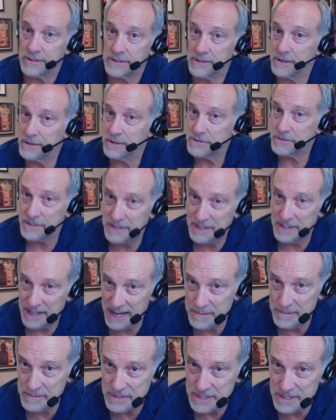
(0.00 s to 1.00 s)
and those are the
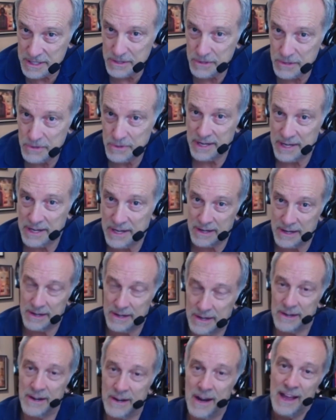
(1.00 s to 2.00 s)
names that you hear.